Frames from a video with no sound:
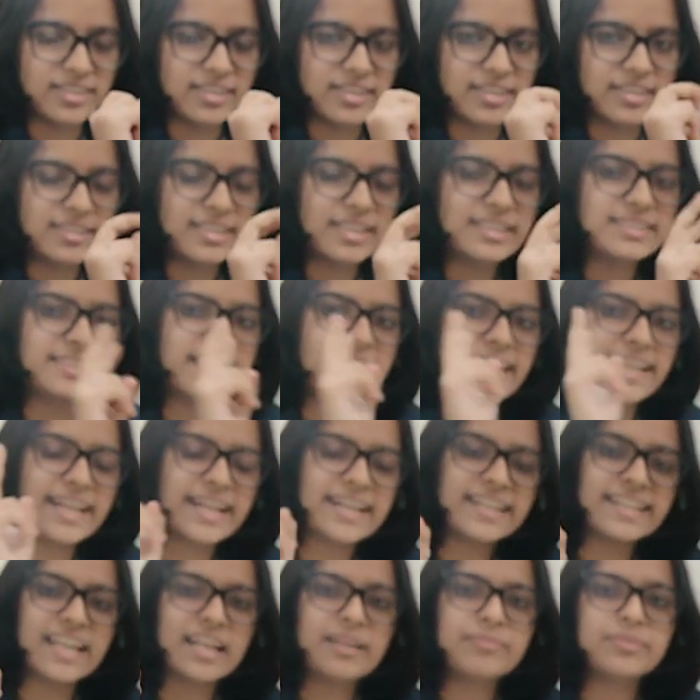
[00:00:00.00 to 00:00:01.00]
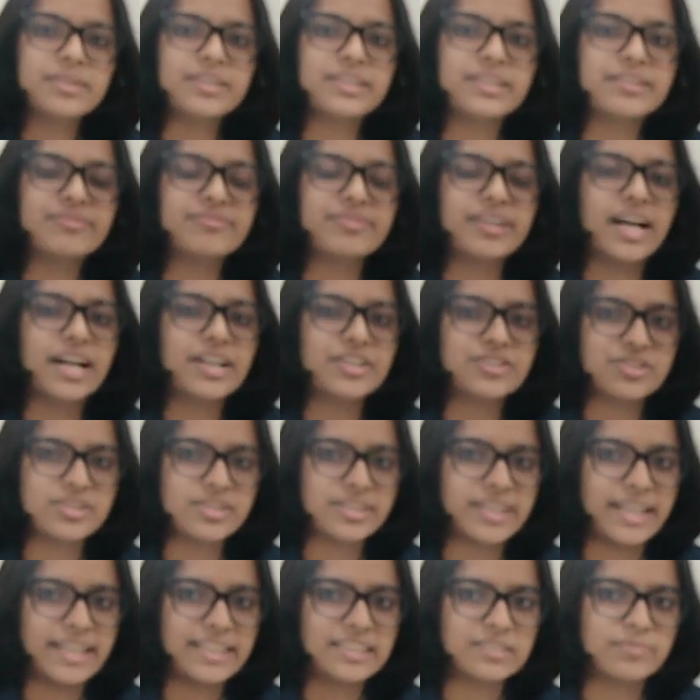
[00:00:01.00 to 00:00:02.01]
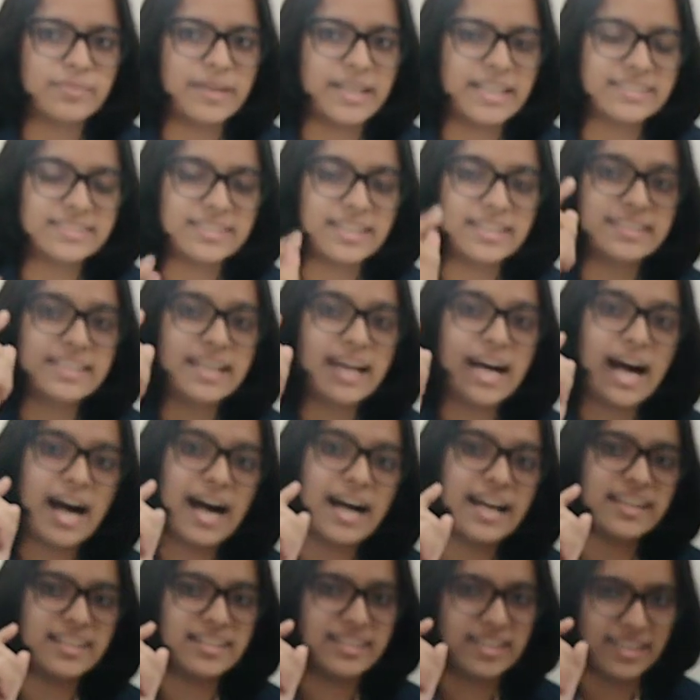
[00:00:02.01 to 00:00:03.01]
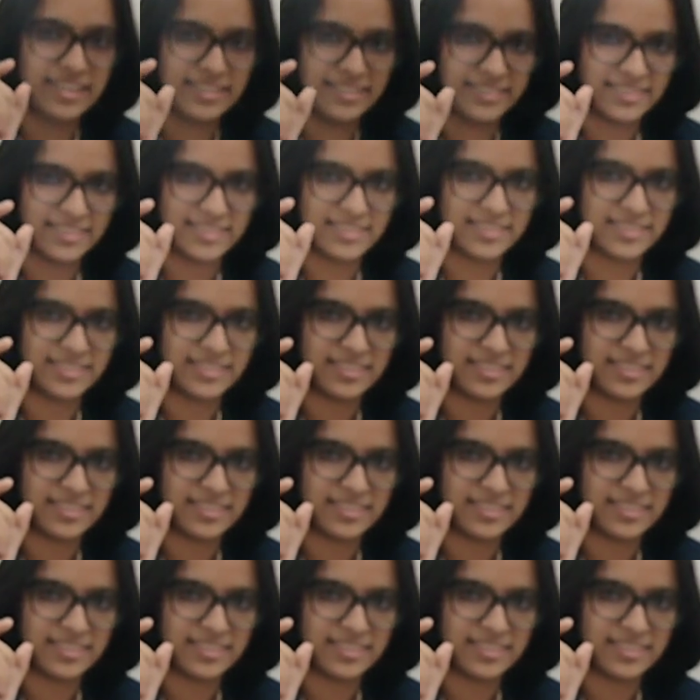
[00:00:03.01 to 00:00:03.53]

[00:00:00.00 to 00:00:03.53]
The second time the refraction takes place at the eye lens.